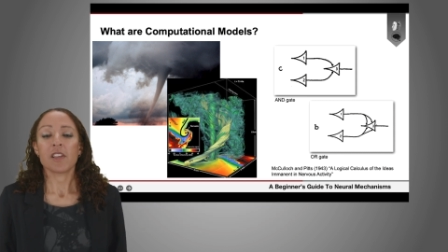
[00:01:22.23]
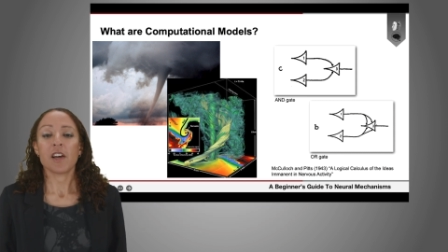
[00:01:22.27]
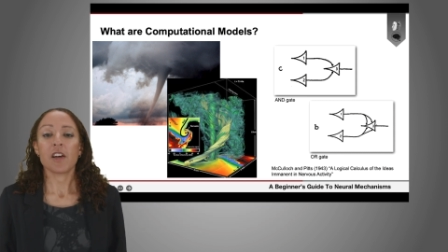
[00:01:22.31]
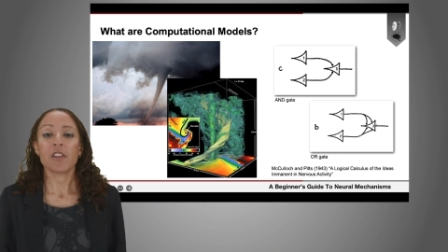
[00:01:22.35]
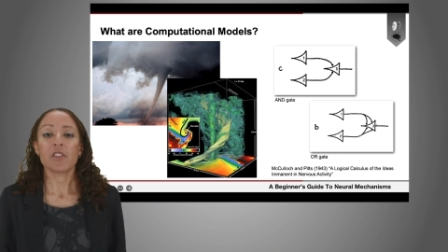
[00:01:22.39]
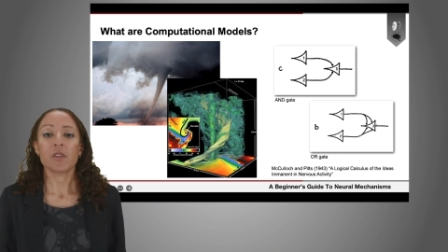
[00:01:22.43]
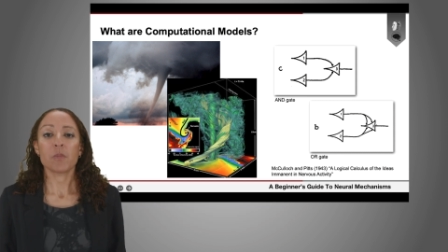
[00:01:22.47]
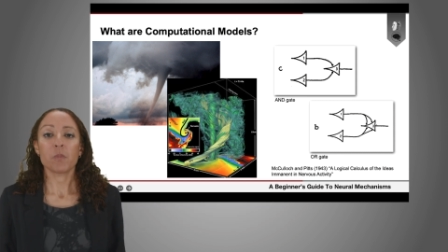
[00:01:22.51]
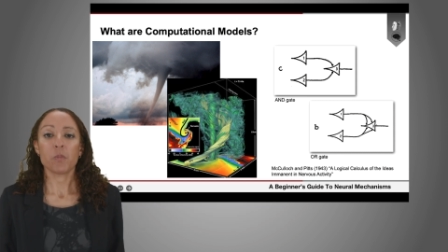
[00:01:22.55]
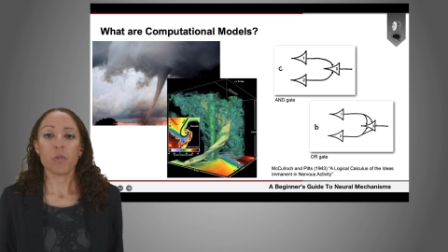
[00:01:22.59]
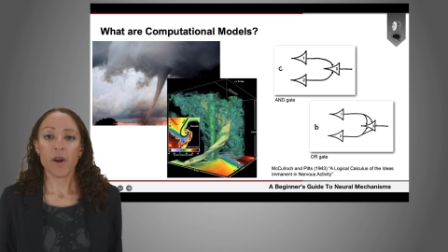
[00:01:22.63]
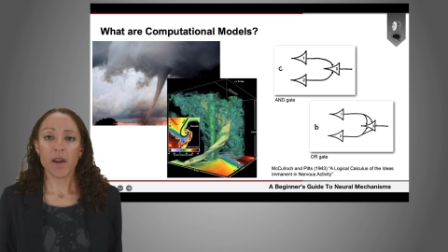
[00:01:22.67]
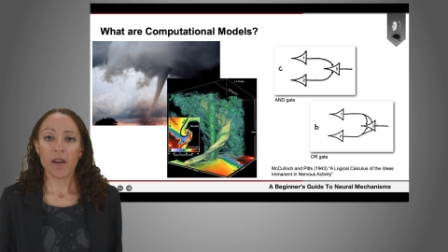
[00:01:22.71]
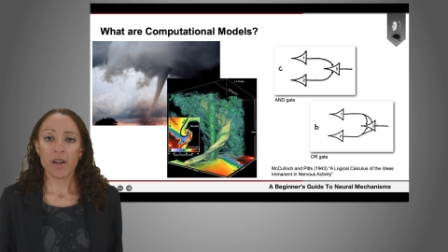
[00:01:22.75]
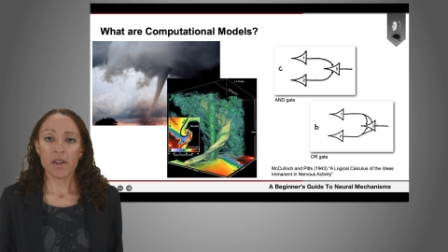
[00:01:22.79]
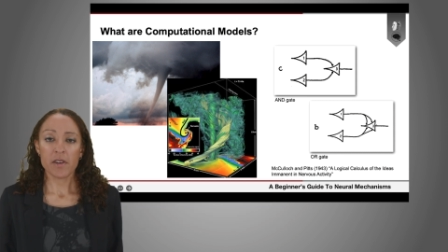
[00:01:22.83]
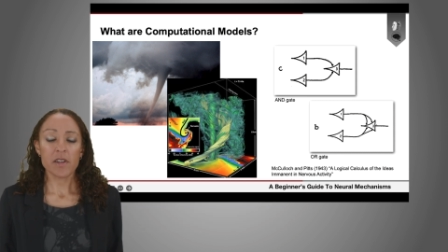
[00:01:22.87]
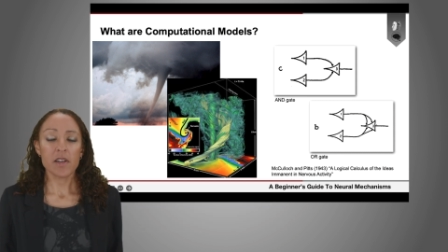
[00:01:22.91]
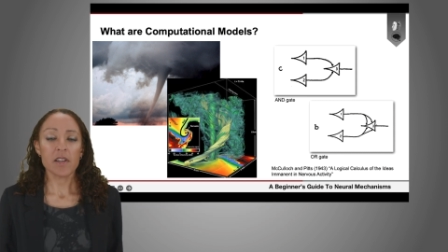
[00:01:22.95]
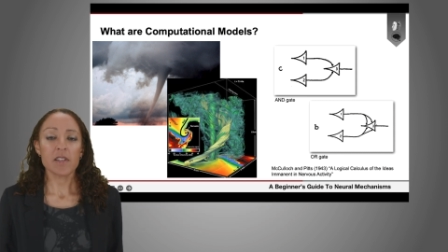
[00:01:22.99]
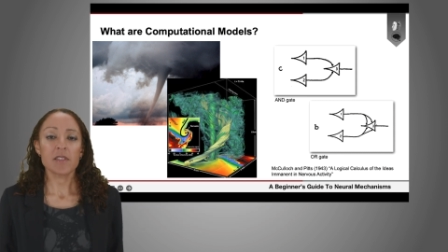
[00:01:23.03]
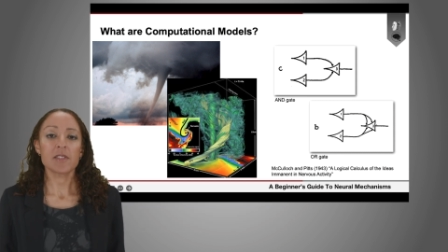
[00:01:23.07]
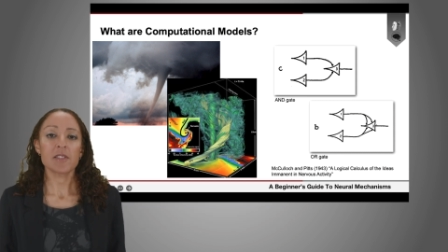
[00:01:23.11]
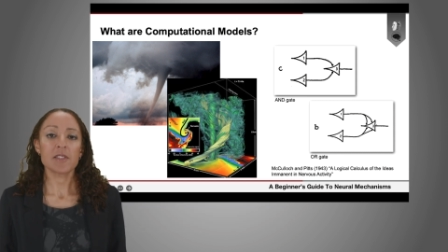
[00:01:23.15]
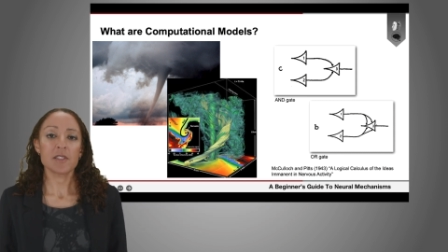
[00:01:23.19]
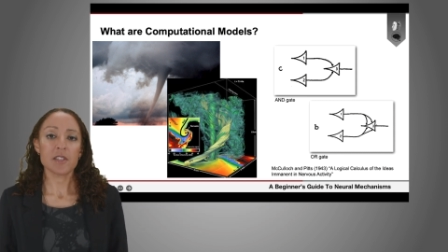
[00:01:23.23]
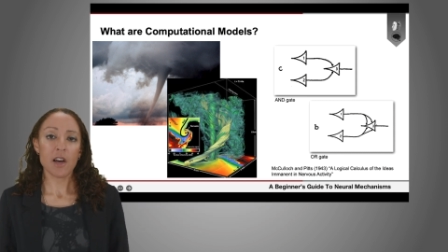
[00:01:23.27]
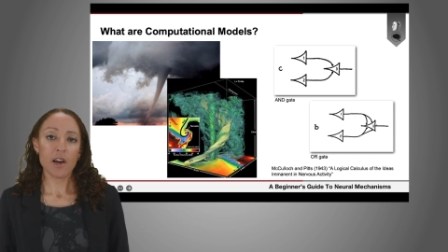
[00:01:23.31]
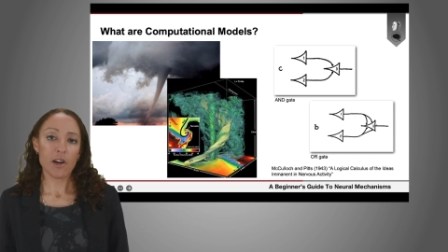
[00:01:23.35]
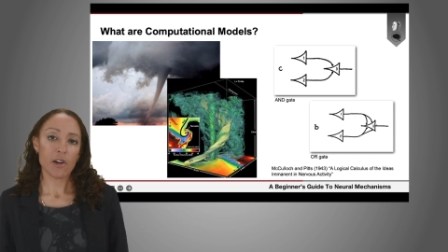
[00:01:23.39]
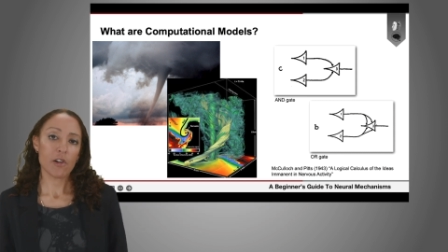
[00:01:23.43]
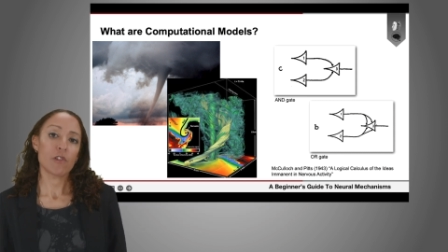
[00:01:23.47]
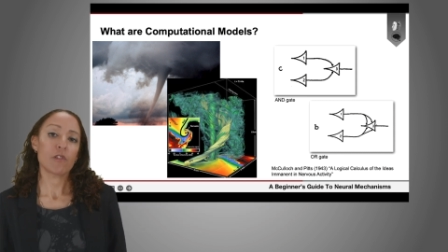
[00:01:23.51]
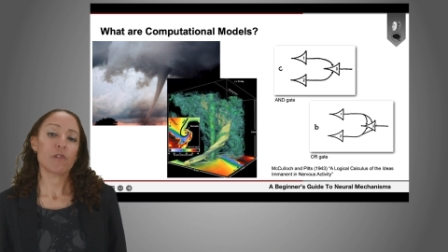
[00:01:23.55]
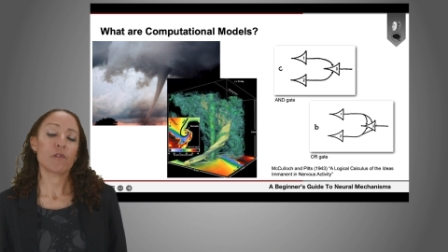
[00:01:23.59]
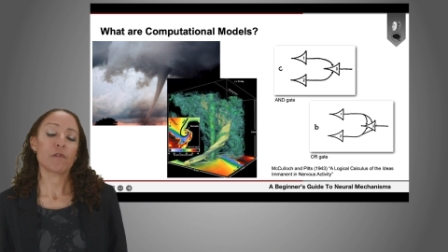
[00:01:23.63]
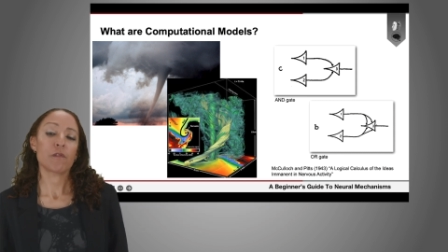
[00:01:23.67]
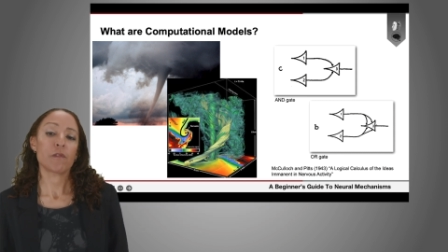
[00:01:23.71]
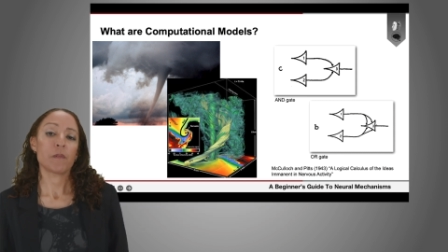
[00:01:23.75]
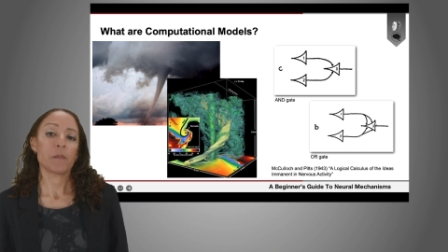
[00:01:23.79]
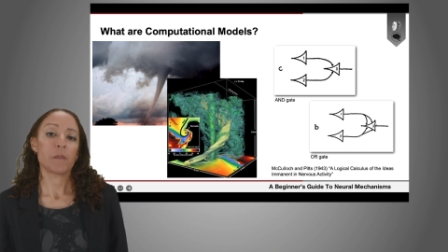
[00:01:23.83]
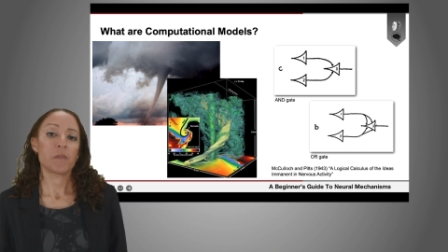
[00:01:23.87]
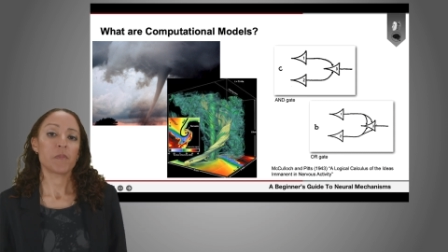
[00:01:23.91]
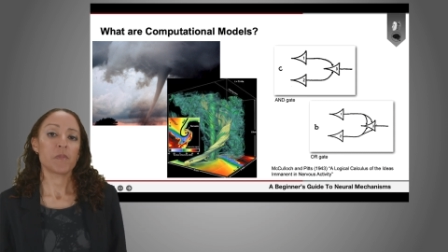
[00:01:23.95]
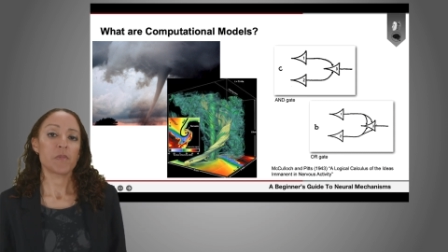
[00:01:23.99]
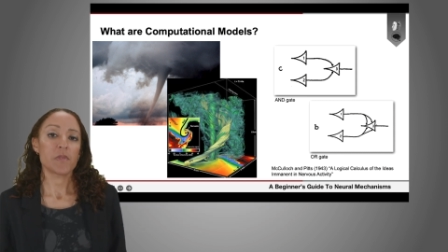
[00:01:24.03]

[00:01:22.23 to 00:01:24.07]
that the brain itself